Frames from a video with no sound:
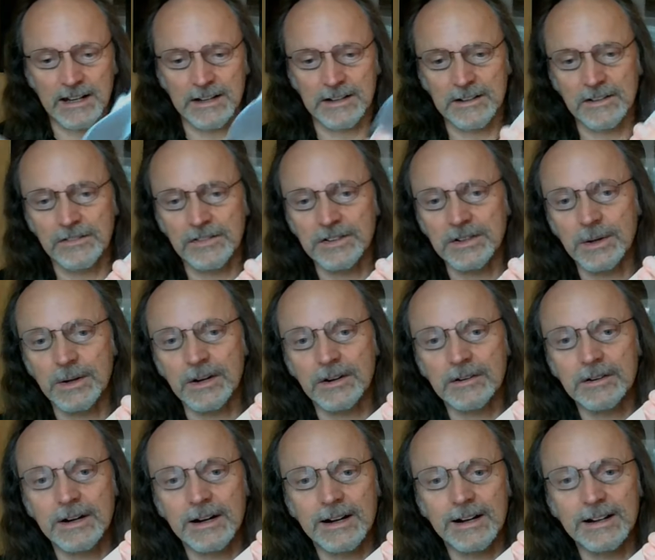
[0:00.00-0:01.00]
And if you do it
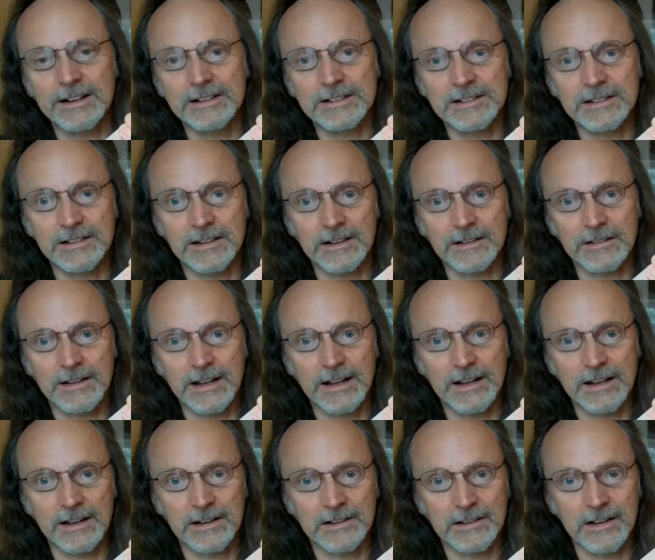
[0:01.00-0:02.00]
right,
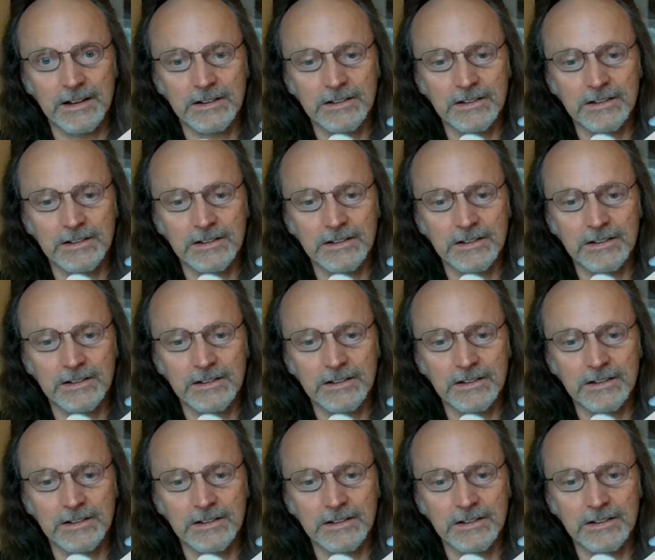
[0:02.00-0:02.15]
then